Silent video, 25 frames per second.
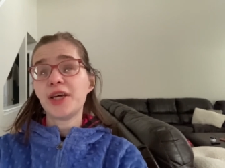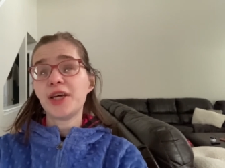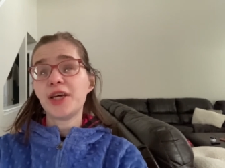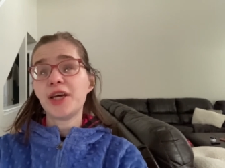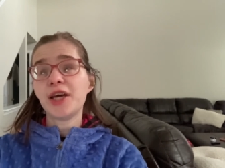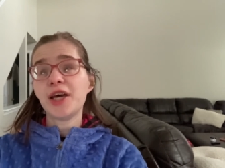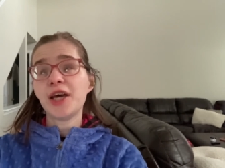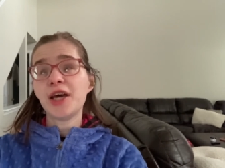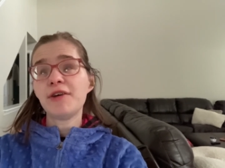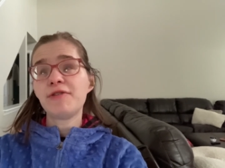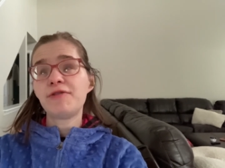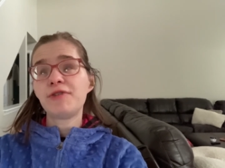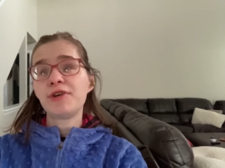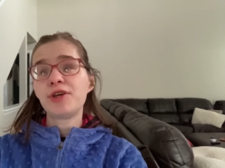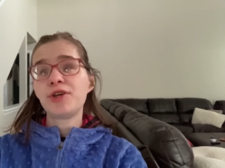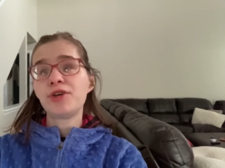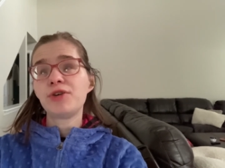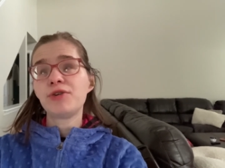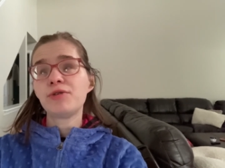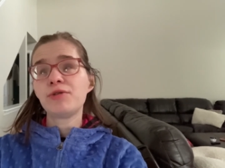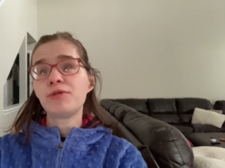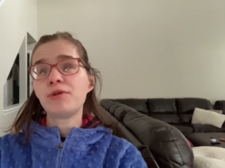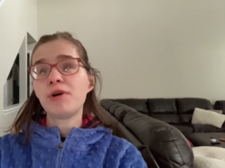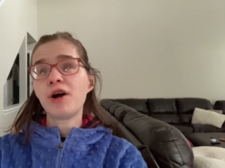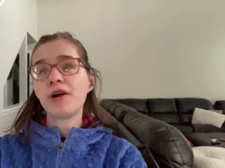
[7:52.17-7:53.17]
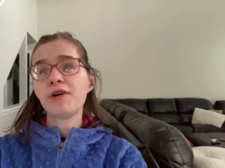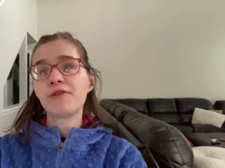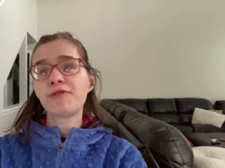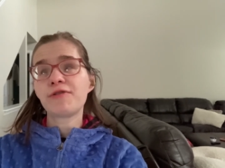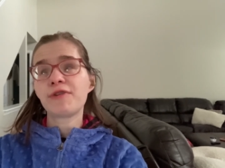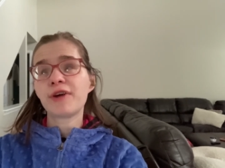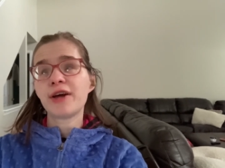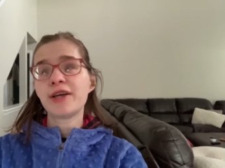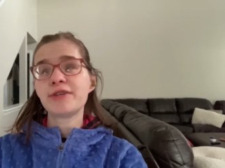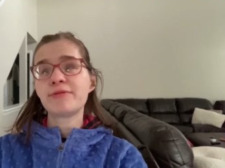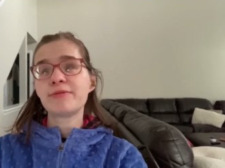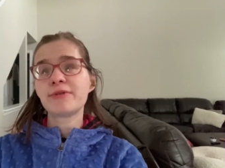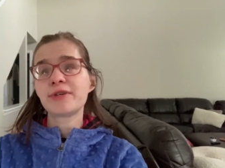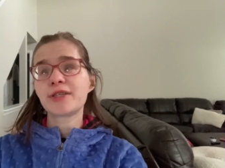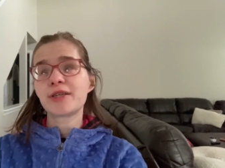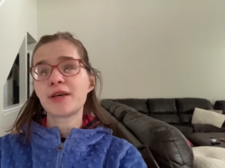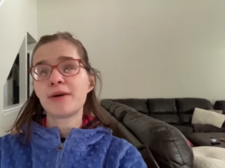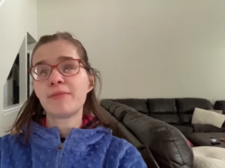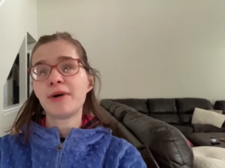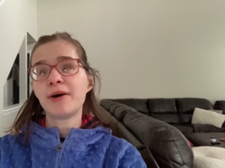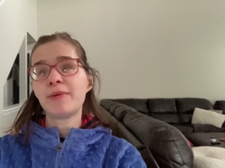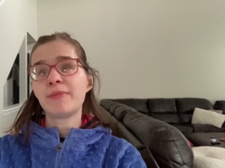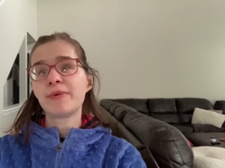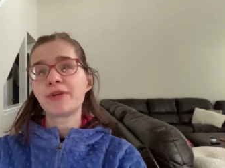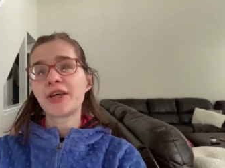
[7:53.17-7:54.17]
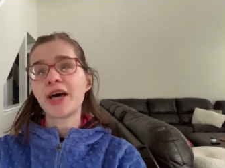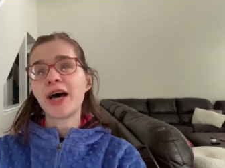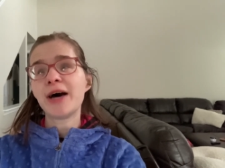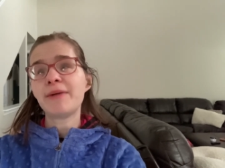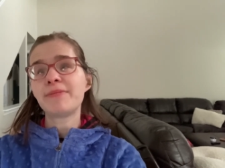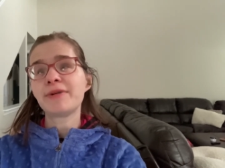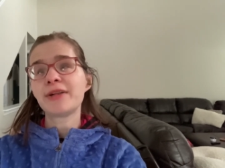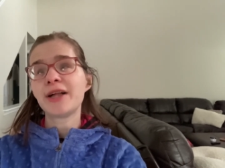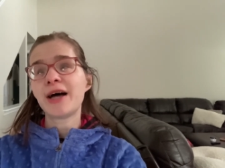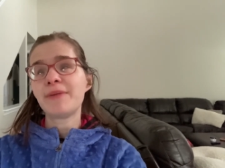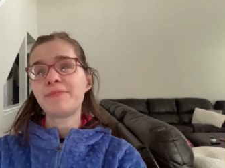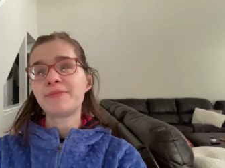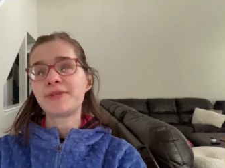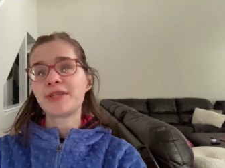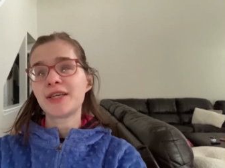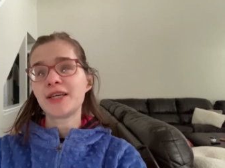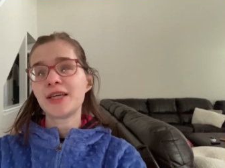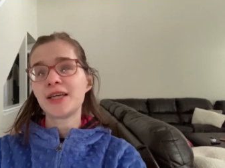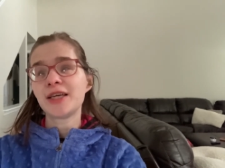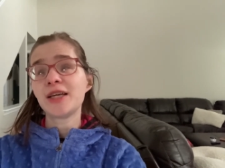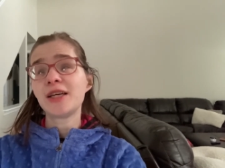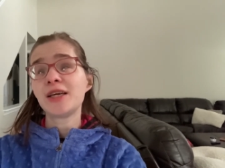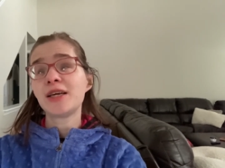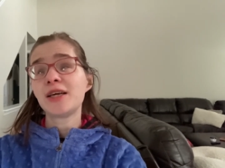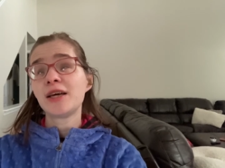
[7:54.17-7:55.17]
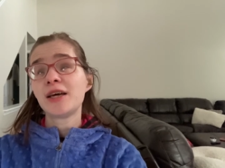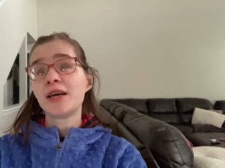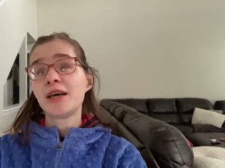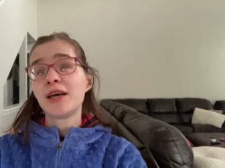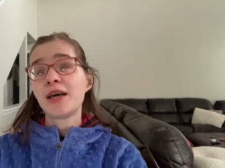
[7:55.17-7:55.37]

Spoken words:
if you are friends with someone with epilepsy,